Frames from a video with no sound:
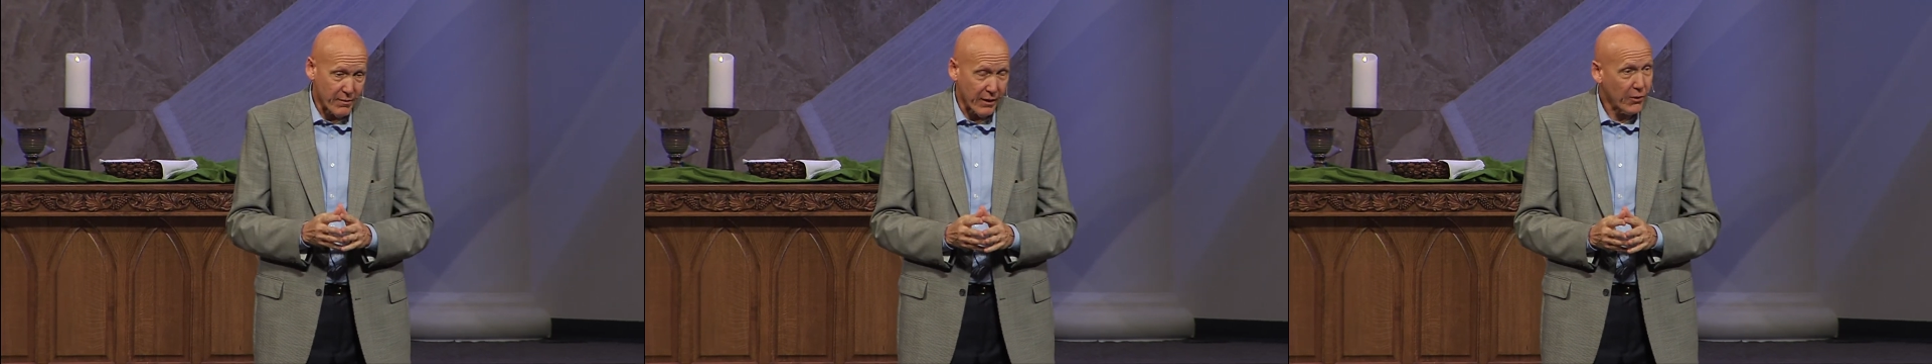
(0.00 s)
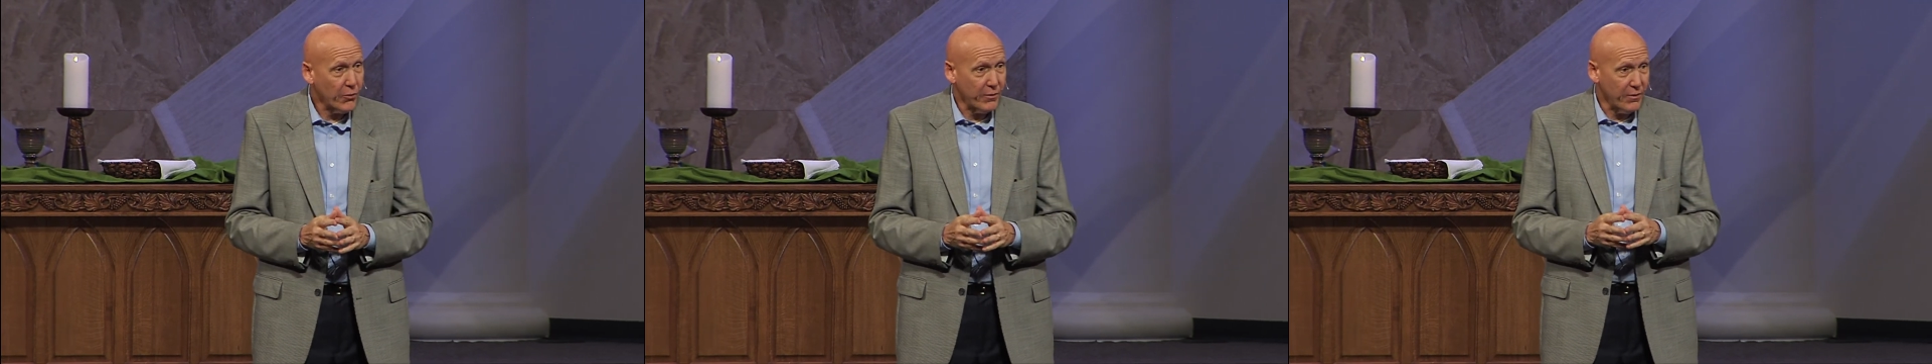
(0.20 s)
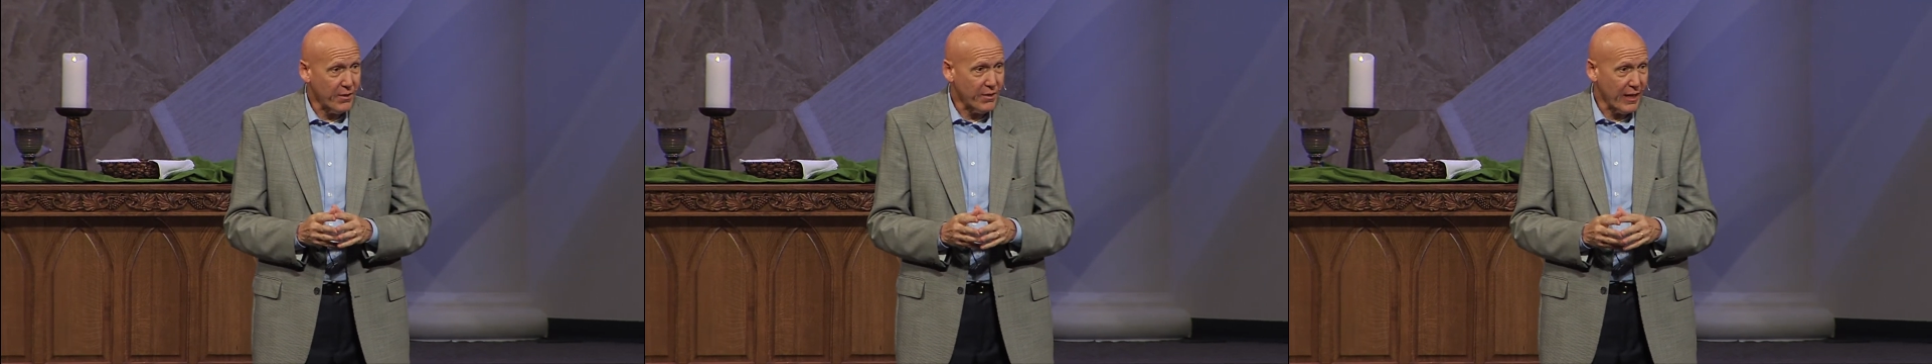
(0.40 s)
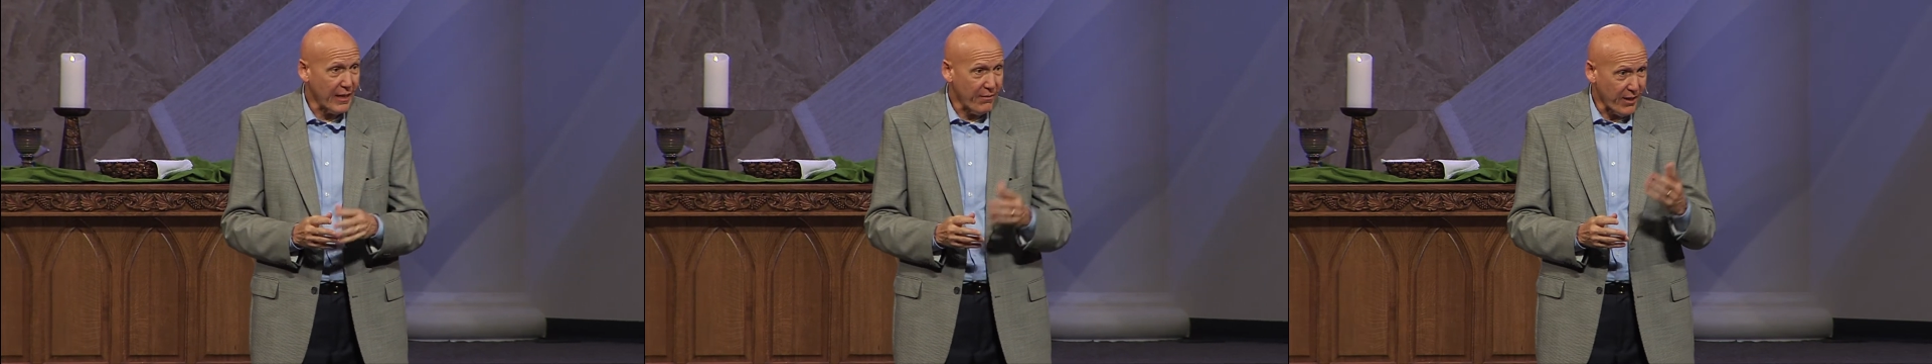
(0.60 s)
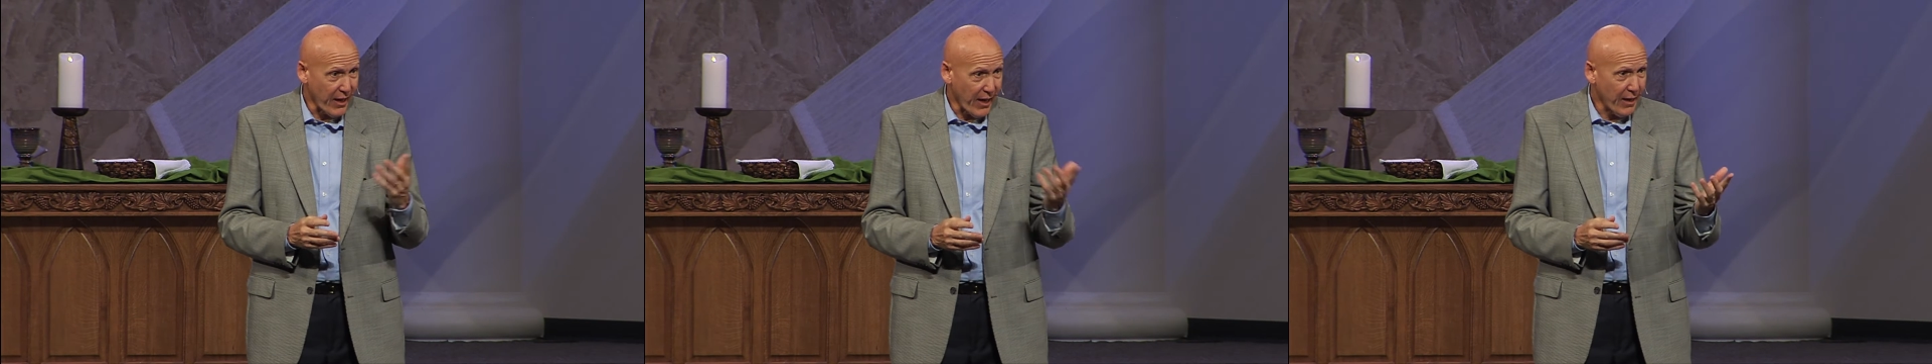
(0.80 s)
I couldn't say
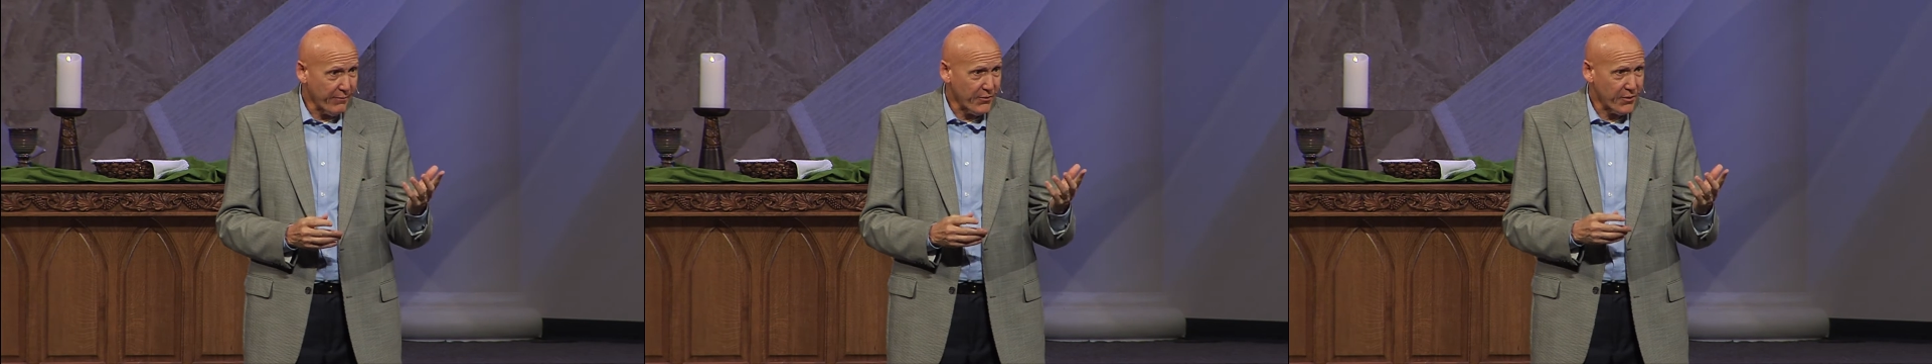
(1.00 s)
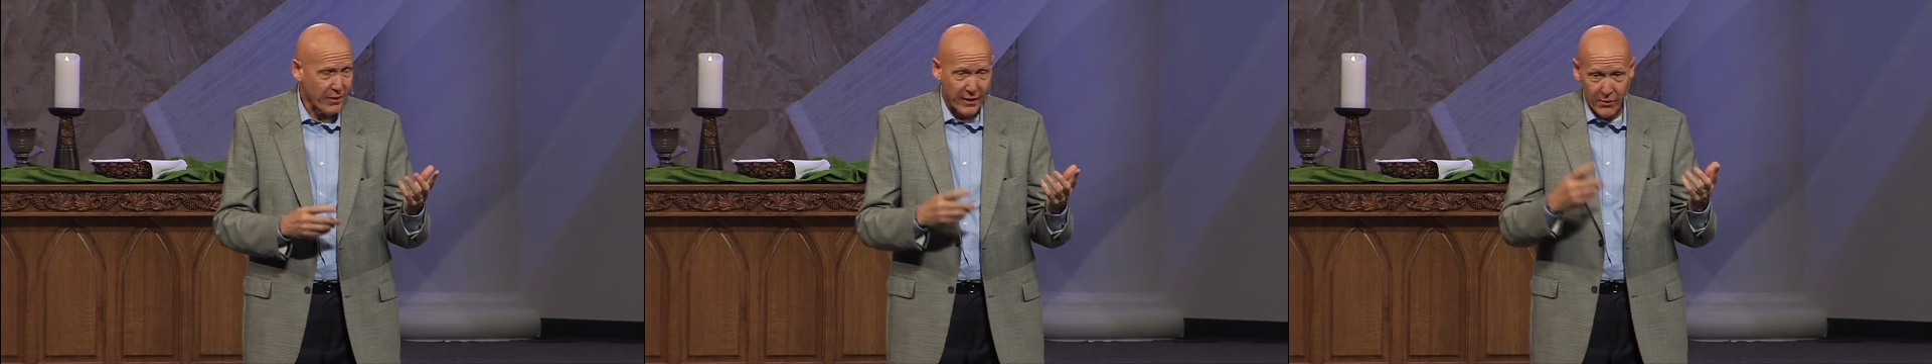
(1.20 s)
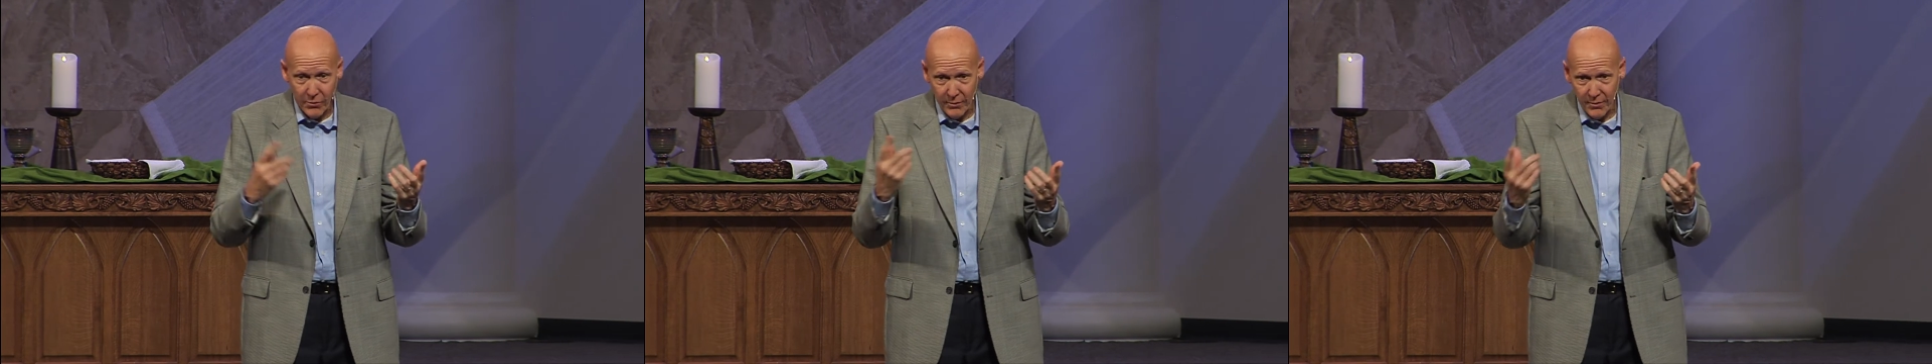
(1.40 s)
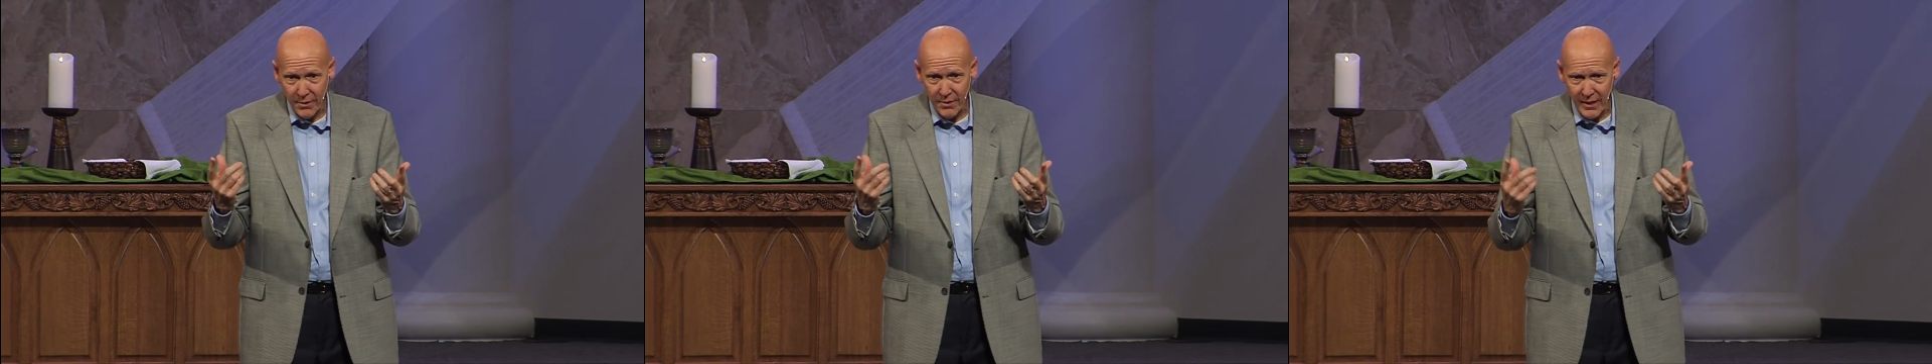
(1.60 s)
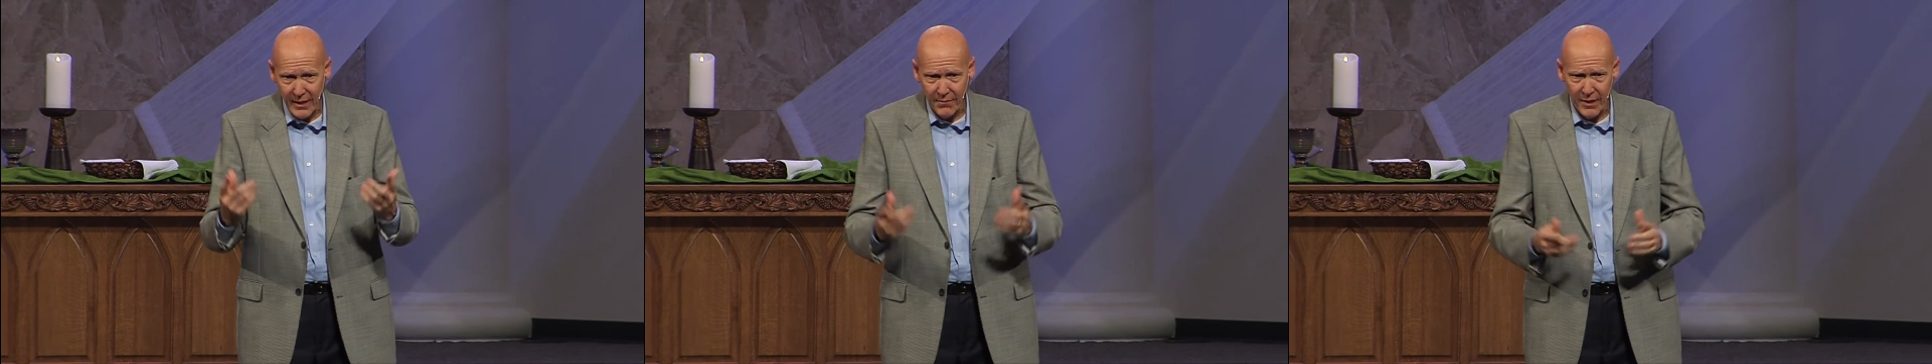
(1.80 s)
the F's, I couldn't
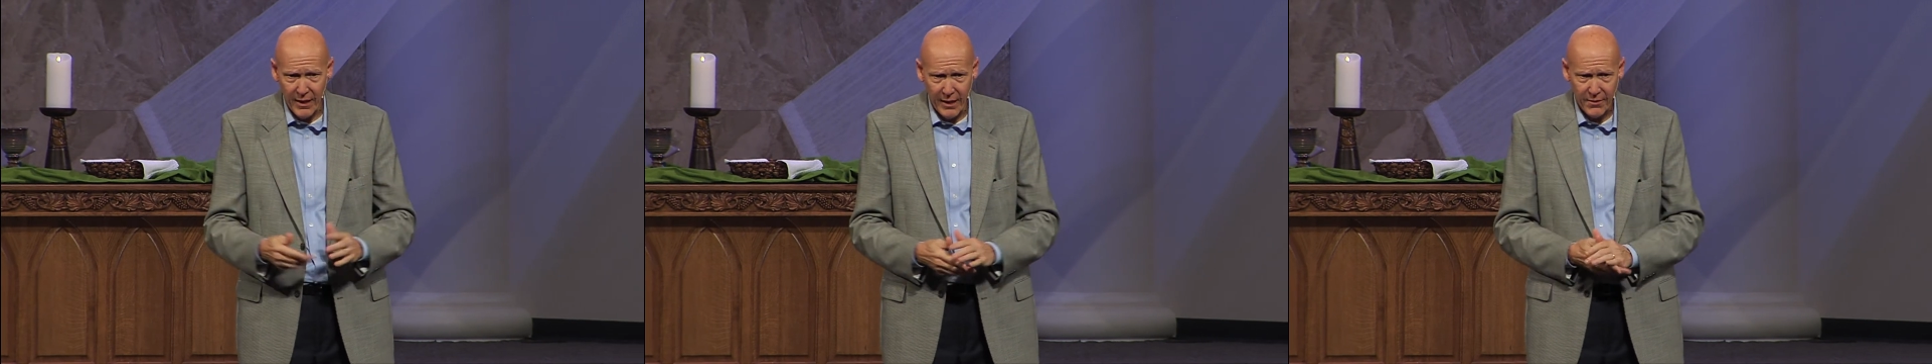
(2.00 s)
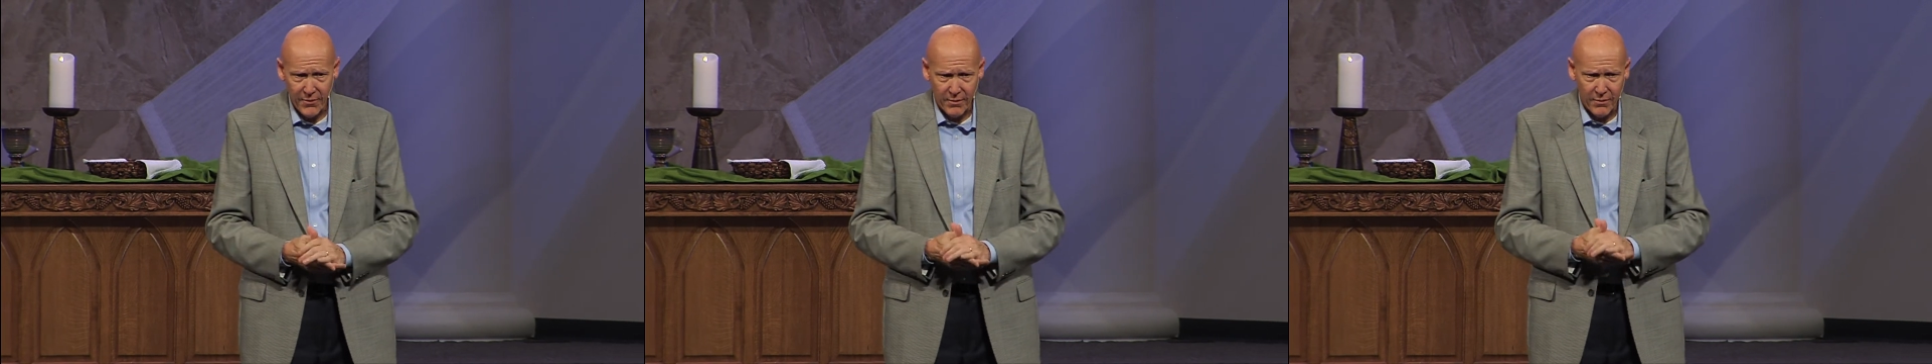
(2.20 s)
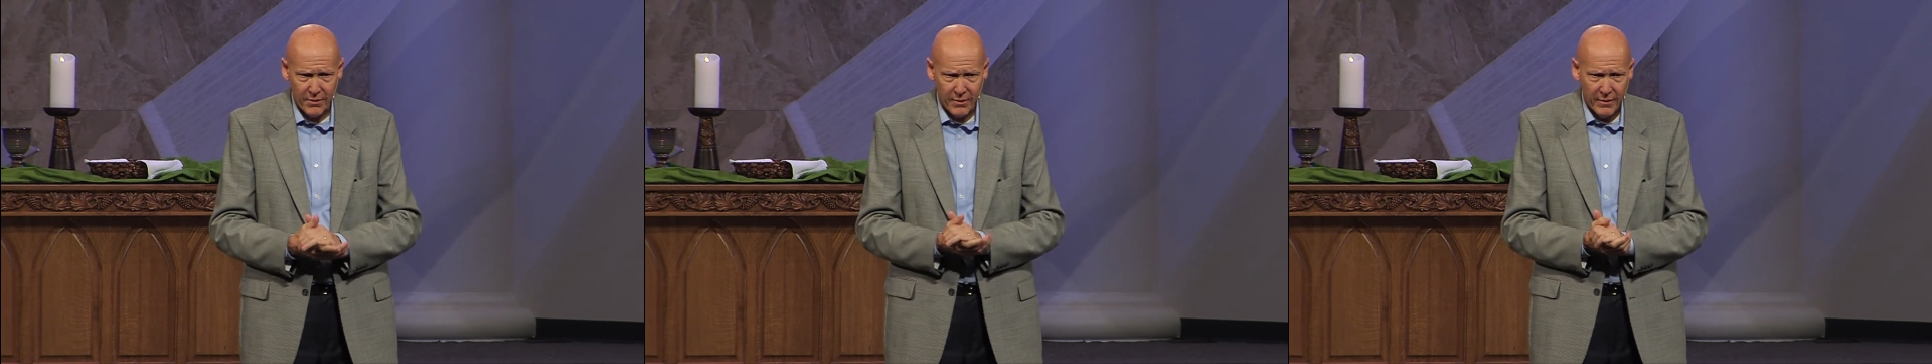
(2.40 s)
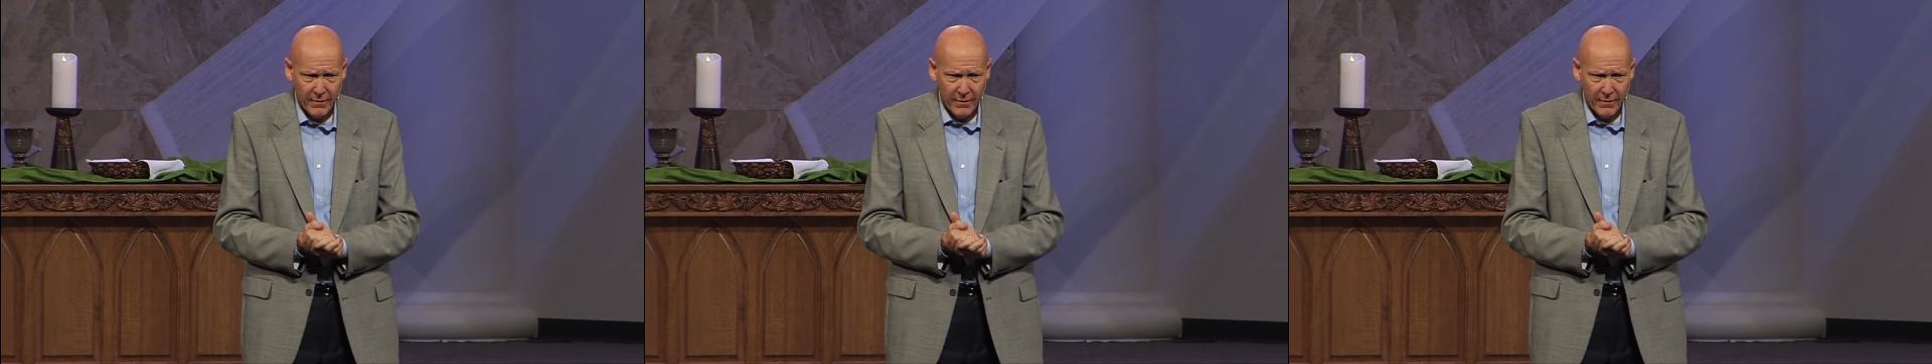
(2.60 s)
say the S's.